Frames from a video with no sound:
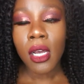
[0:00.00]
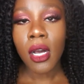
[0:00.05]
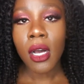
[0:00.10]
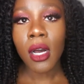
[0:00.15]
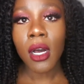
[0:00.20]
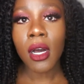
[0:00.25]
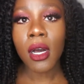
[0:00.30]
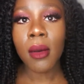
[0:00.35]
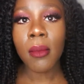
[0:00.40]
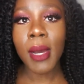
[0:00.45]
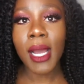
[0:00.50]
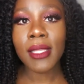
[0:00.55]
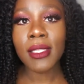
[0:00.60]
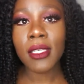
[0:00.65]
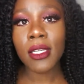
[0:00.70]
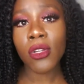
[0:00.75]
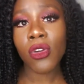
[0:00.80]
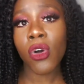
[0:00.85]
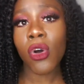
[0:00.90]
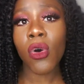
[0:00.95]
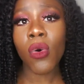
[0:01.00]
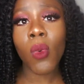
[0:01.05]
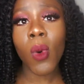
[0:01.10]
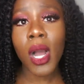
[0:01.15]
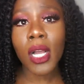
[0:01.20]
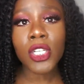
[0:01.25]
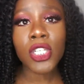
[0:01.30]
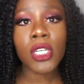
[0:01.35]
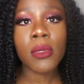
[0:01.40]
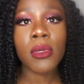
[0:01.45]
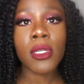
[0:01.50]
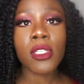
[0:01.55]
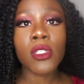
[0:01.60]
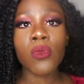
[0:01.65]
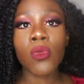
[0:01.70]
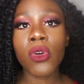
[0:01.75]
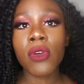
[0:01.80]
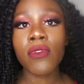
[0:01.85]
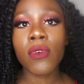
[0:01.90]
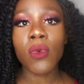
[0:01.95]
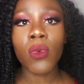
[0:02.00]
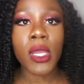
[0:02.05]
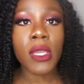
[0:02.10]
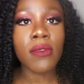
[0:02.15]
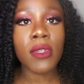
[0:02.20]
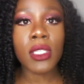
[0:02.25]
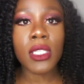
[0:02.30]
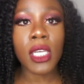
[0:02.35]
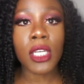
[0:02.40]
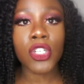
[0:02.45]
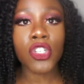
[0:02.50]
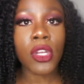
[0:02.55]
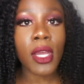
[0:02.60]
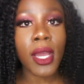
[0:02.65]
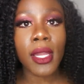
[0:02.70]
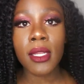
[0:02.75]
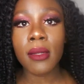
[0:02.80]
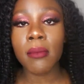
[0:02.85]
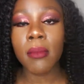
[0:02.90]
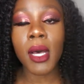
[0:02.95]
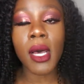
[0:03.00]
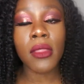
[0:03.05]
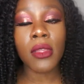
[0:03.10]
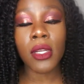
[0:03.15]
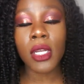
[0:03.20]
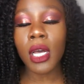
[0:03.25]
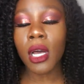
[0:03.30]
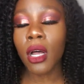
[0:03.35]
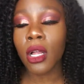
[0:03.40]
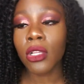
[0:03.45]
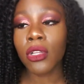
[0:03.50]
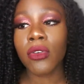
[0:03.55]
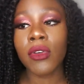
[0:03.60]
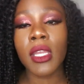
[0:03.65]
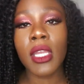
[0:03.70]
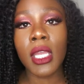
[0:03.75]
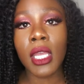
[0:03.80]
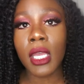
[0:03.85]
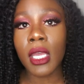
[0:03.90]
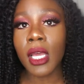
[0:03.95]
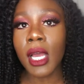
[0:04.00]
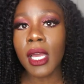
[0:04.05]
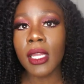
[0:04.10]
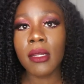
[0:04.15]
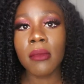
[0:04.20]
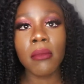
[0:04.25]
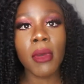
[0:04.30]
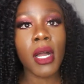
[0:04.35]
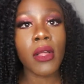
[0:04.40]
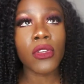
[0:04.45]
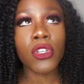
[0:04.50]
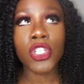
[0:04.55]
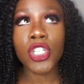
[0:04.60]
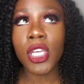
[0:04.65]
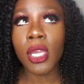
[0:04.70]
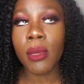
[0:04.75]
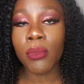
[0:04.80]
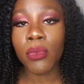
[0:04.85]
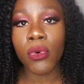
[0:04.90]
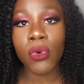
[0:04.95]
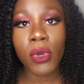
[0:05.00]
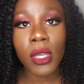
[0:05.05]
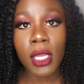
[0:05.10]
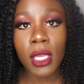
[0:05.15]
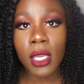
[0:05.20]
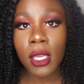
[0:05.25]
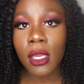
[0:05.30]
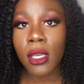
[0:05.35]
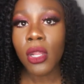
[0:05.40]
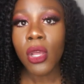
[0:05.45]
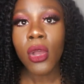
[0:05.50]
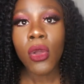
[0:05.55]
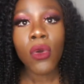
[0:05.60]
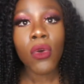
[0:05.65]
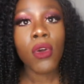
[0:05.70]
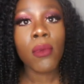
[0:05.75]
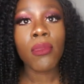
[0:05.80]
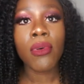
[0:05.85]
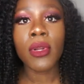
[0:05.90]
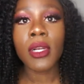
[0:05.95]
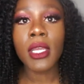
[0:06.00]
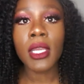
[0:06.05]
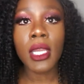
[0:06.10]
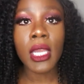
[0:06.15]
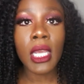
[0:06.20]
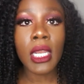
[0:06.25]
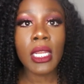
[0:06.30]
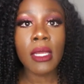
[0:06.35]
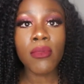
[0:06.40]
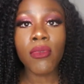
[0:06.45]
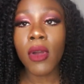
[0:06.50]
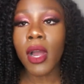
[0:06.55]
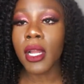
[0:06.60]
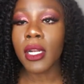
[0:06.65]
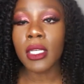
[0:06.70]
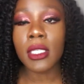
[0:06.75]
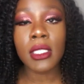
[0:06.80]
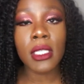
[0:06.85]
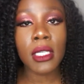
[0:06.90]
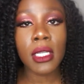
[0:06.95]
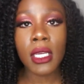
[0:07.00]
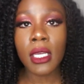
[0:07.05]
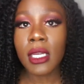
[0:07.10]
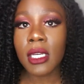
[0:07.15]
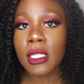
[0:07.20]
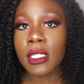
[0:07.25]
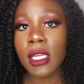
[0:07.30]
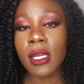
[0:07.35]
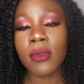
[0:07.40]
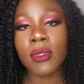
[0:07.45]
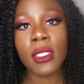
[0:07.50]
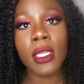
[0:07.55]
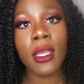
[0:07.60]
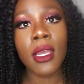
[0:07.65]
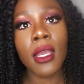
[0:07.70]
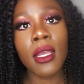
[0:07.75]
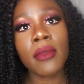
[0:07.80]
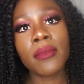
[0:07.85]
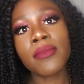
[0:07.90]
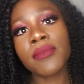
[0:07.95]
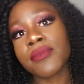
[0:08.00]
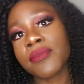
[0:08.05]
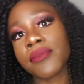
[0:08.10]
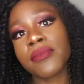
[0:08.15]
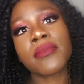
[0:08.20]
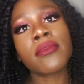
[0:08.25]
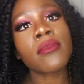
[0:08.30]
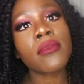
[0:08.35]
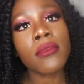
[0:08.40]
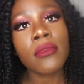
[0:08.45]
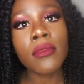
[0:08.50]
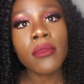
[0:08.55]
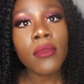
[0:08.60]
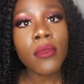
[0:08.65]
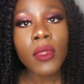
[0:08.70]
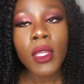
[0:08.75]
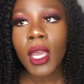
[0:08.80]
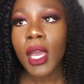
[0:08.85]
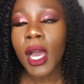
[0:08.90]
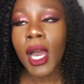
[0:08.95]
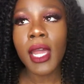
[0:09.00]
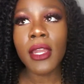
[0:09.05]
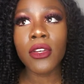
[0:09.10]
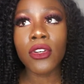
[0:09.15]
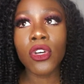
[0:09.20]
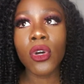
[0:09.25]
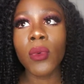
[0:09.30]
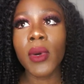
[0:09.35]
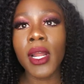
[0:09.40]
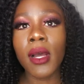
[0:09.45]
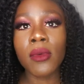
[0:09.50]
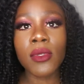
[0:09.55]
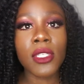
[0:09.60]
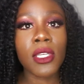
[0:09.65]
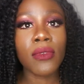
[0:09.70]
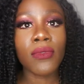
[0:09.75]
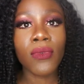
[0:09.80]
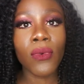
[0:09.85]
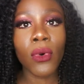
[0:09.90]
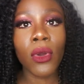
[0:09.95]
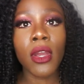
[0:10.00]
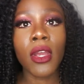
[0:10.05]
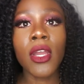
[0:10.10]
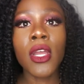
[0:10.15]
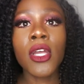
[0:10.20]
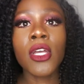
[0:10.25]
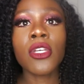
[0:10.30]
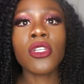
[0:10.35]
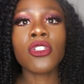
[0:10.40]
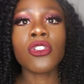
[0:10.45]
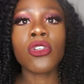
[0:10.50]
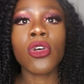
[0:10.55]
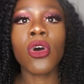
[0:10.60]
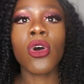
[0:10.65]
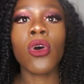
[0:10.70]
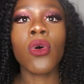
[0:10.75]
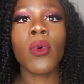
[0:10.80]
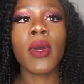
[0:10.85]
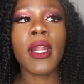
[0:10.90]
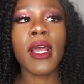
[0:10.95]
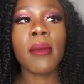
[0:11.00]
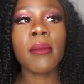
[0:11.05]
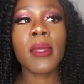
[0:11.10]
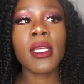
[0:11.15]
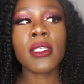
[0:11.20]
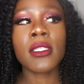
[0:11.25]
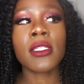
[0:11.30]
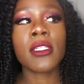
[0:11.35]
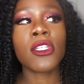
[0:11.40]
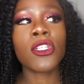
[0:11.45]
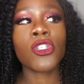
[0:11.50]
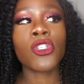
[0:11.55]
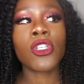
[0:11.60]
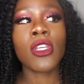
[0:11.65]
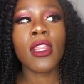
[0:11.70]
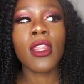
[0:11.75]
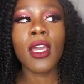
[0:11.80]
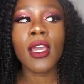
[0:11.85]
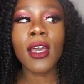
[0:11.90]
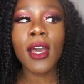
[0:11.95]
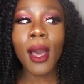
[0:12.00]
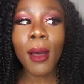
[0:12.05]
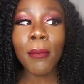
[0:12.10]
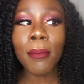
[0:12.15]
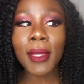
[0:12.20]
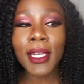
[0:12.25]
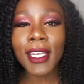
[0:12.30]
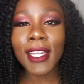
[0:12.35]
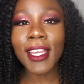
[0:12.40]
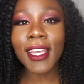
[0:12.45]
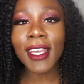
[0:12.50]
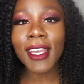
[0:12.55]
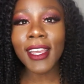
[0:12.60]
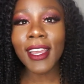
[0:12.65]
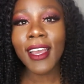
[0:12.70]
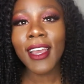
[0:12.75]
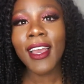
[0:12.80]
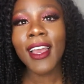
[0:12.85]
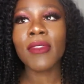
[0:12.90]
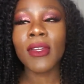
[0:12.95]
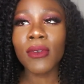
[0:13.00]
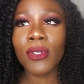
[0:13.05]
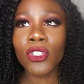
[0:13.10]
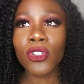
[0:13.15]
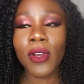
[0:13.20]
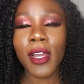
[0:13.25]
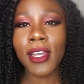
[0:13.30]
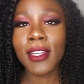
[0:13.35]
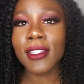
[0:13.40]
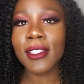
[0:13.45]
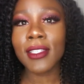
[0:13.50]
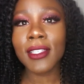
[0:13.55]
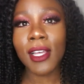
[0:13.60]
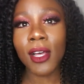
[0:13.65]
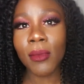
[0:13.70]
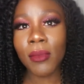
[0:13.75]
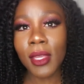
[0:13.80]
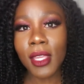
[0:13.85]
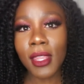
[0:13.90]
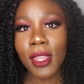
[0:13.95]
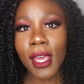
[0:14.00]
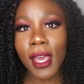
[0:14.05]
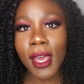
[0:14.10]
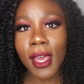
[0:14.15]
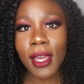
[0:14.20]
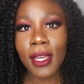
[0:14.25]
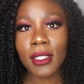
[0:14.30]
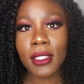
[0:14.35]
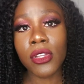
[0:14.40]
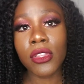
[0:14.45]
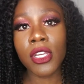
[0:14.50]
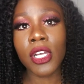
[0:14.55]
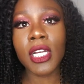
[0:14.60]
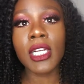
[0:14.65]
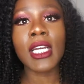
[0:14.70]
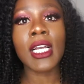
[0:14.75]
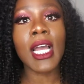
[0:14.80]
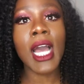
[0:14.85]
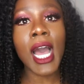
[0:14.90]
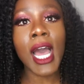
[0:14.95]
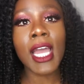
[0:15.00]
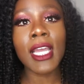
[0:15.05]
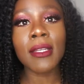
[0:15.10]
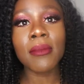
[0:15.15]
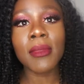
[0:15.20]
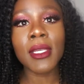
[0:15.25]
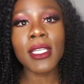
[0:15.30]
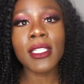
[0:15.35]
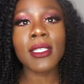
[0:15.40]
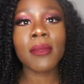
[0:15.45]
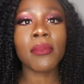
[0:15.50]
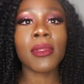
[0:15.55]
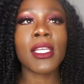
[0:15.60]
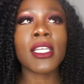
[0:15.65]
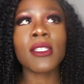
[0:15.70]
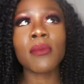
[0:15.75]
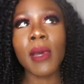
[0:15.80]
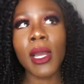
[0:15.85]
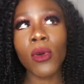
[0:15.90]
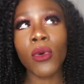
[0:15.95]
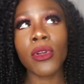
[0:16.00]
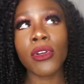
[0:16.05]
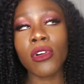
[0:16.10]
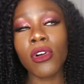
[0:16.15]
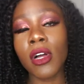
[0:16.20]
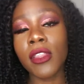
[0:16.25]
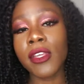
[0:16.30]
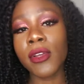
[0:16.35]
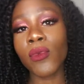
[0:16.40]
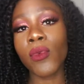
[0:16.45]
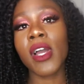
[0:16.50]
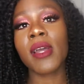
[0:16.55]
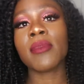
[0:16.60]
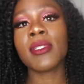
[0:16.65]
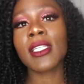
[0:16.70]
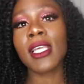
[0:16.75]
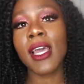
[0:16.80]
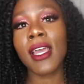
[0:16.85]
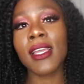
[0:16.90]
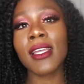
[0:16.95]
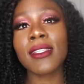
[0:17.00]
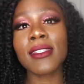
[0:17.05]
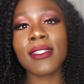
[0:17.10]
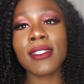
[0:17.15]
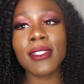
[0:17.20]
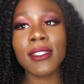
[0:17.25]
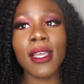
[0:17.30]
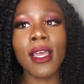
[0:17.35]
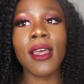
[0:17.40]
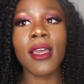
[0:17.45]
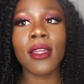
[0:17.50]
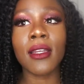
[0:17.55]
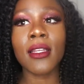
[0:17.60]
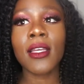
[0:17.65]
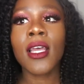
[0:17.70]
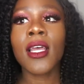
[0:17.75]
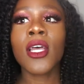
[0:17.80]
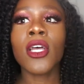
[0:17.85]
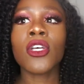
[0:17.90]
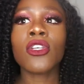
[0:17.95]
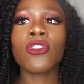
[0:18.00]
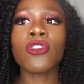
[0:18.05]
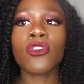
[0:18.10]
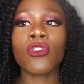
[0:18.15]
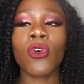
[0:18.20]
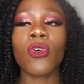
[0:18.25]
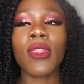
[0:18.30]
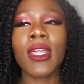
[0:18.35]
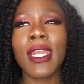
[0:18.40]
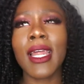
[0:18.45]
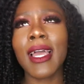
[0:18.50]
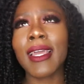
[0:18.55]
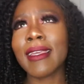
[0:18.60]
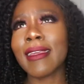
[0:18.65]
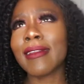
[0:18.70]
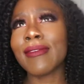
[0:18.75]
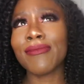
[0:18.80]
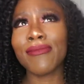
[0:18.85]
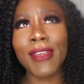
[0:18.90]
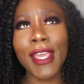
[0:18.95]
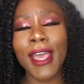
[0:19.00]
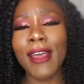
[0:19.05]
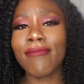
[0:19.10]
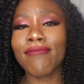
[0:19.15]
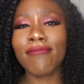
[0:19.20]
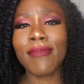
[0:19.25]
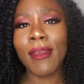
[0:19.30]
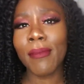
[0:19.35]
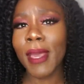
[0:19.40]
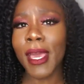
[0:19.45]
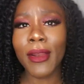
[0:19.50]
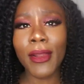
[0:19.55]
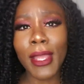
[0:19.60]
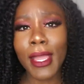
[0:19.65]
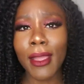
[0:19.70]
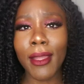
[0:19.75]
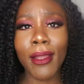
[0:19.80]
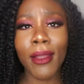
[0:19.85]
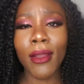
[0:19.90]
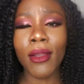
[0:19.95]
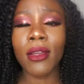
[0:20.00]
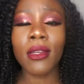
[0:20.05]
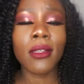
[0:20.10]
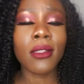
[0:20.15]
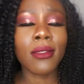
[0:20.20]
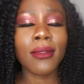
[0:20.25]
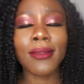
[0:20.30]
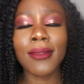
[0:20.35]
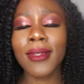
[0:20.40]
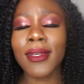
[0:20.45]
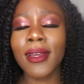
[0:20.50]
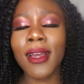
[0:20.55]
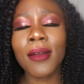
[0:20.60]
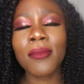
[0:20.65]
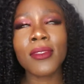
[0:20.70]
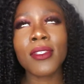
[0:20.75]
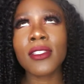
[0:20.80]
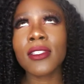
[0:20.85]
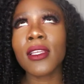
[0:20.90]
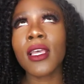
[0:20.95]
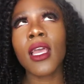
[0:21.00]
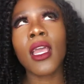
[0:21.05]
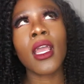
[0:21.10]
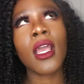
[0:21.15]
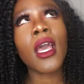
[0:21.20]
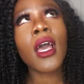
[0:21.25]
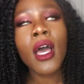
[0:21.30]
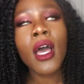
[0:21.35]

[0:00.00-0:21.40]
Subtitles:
I did co-wash it, but it's more of a wavy texture. I didn't bother coloring it. I didn't bother shampooing it or putting any products in it because I was like, I didn't know what I was in for. So when I messaged the company, they were trying to tell me that they're gonna guide me to place my order on their website instead so that I can get the better hair. And I'm just like,